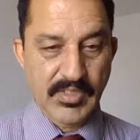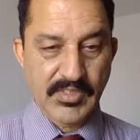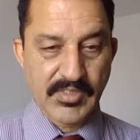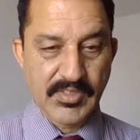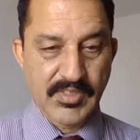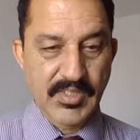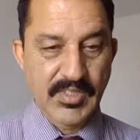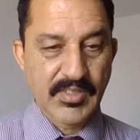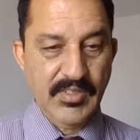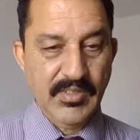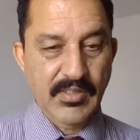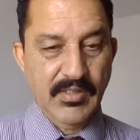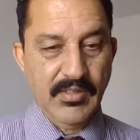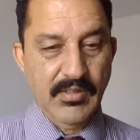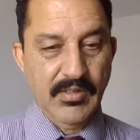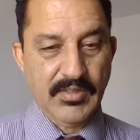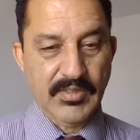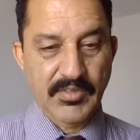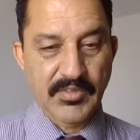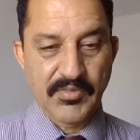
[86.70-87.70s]
testing
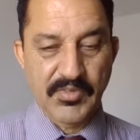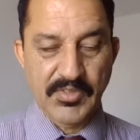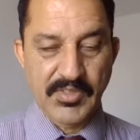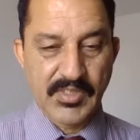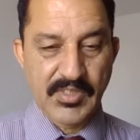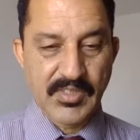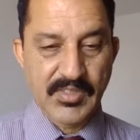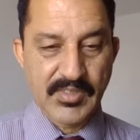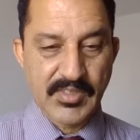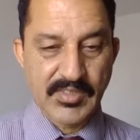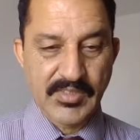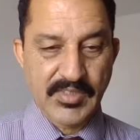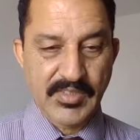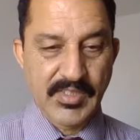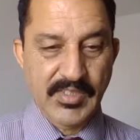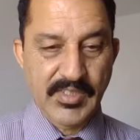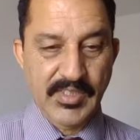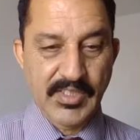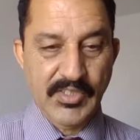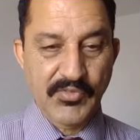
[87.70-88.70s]
or the physical
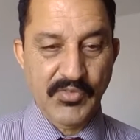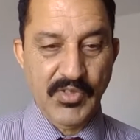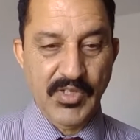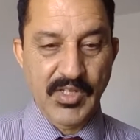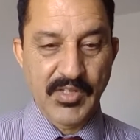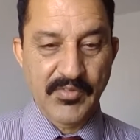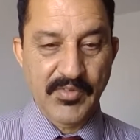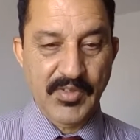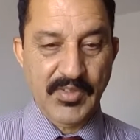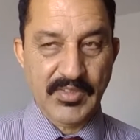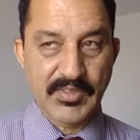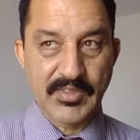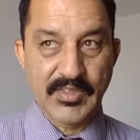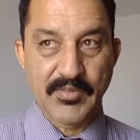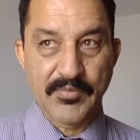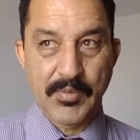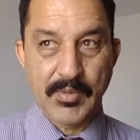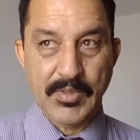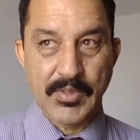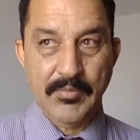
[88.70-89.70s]
testing, it will affect
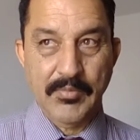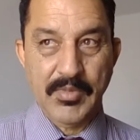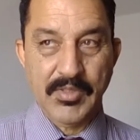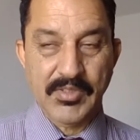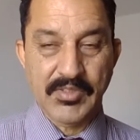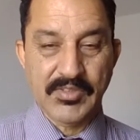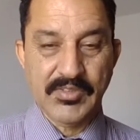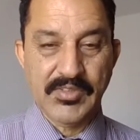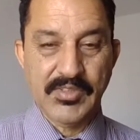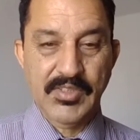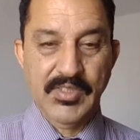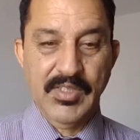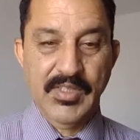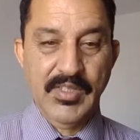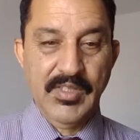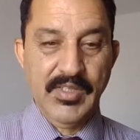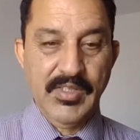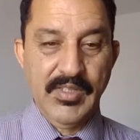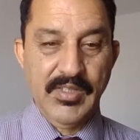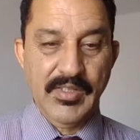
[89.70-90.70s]
the parameters.
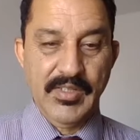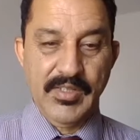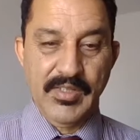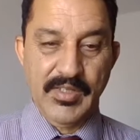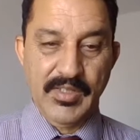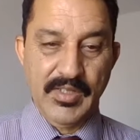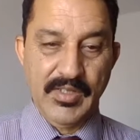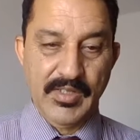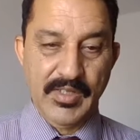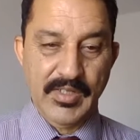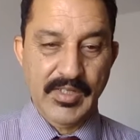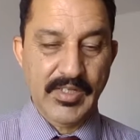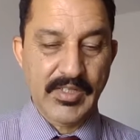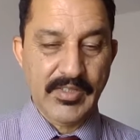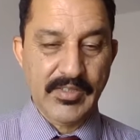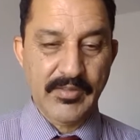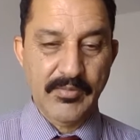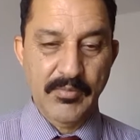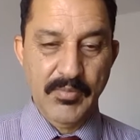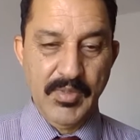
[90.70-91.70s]
It
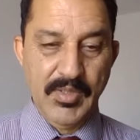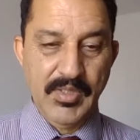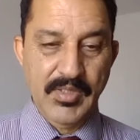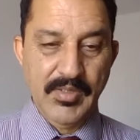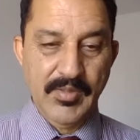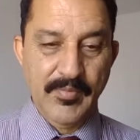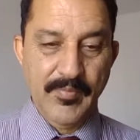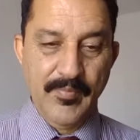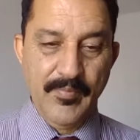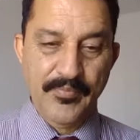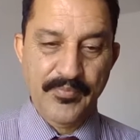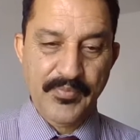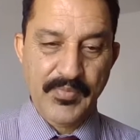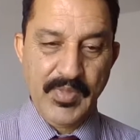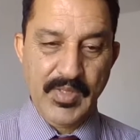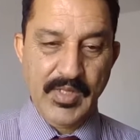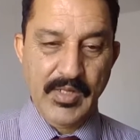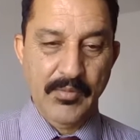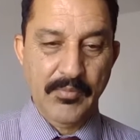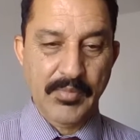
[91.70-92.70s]
cannot be
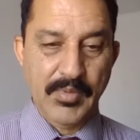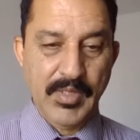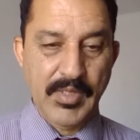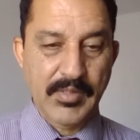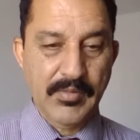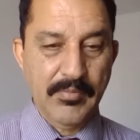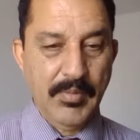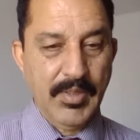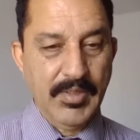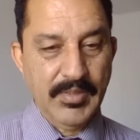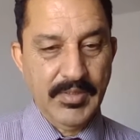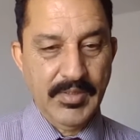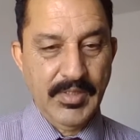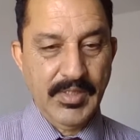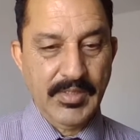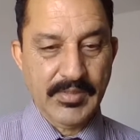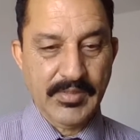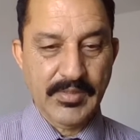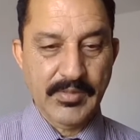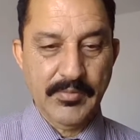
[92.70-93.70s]
complied by
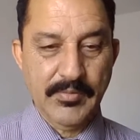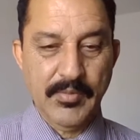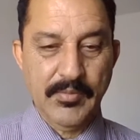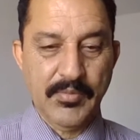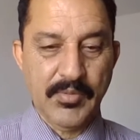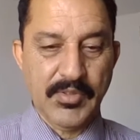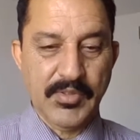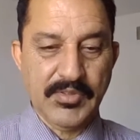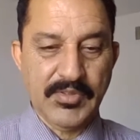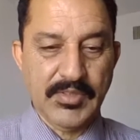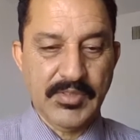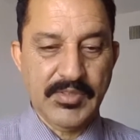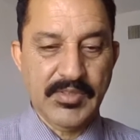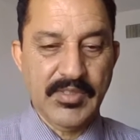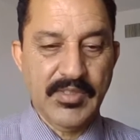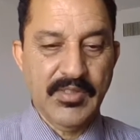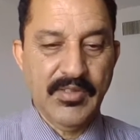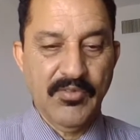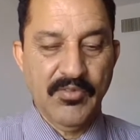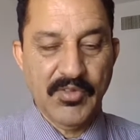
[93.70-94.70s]
that
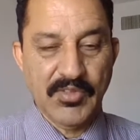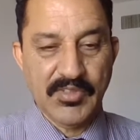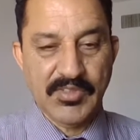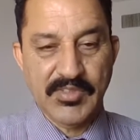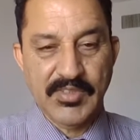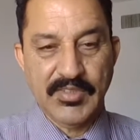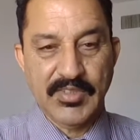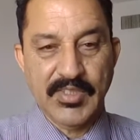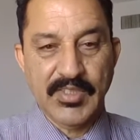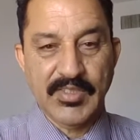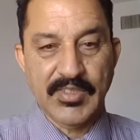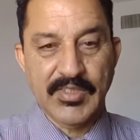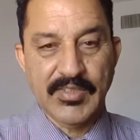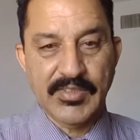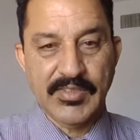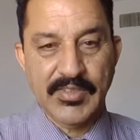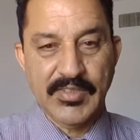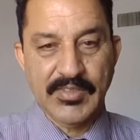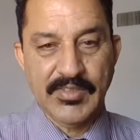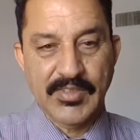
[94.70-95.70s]
process once the
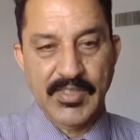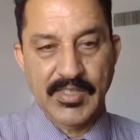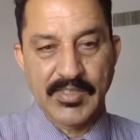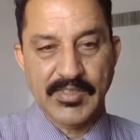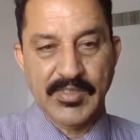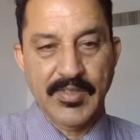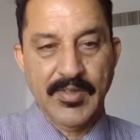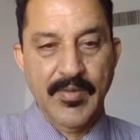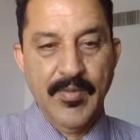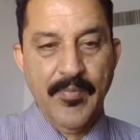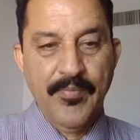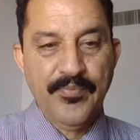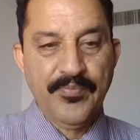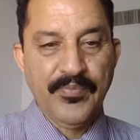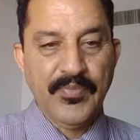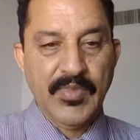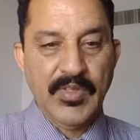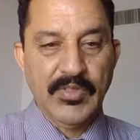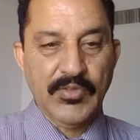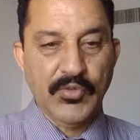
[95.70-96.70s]
thickness is less.
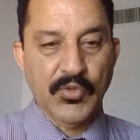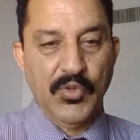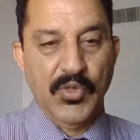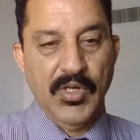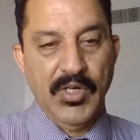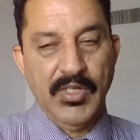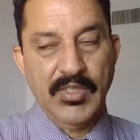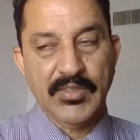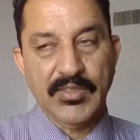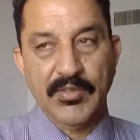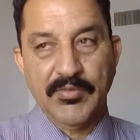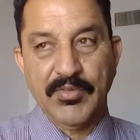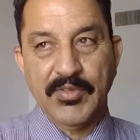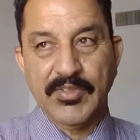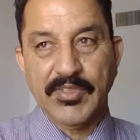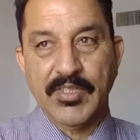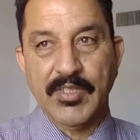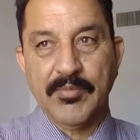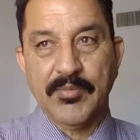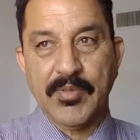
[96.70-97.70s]
So all the
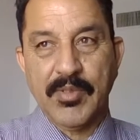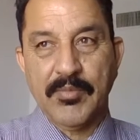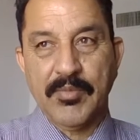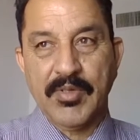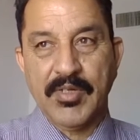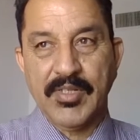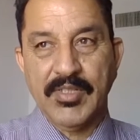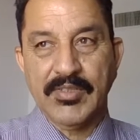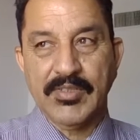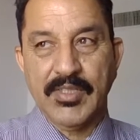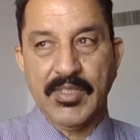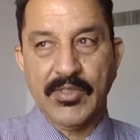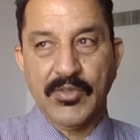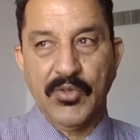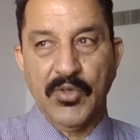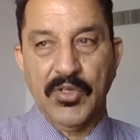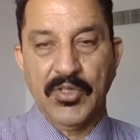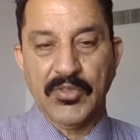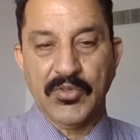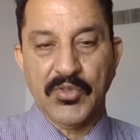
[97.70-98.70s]
physical properties are
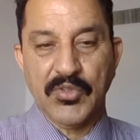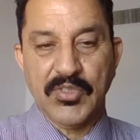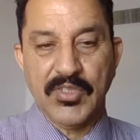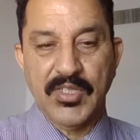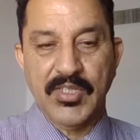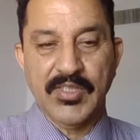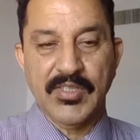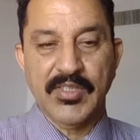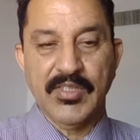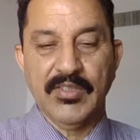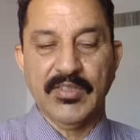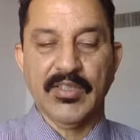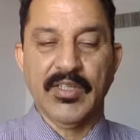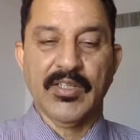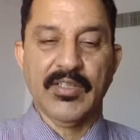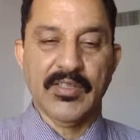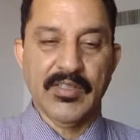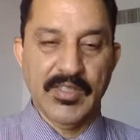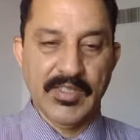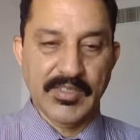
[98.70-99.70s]
going to change in
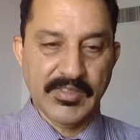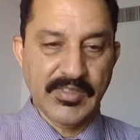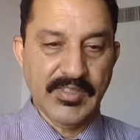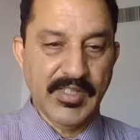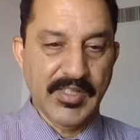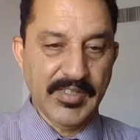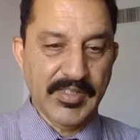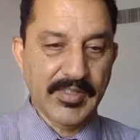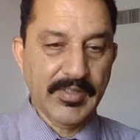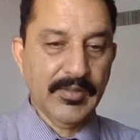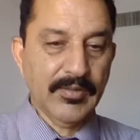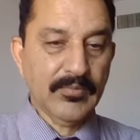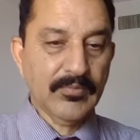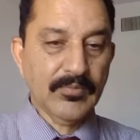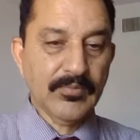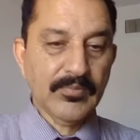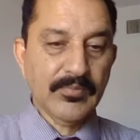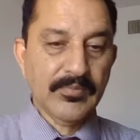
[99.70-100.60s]
the less grade.